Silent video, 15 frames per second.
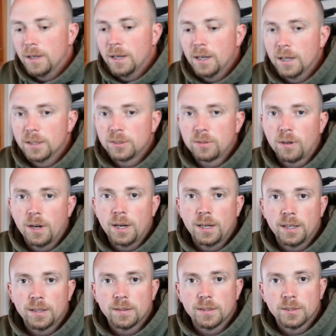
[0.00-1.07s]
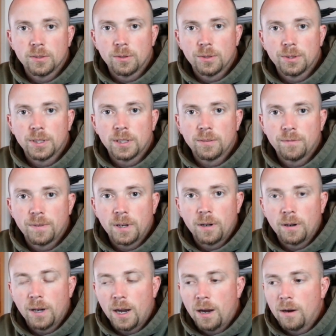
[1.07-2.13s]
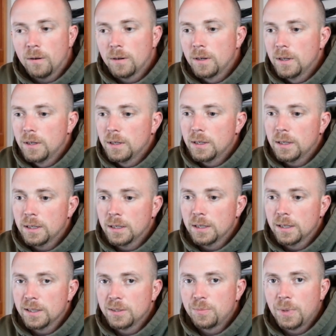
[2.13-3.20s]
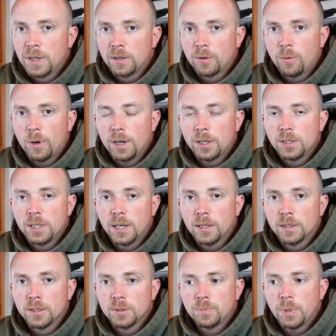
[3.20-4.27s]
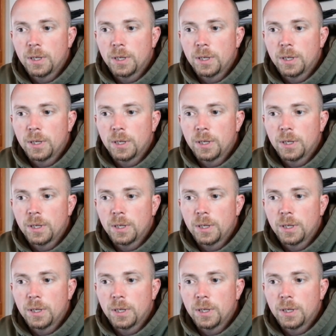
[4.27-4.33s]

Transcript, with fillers: uh, trying to get this whole thing figured out. Uh, it's been quite a challenge,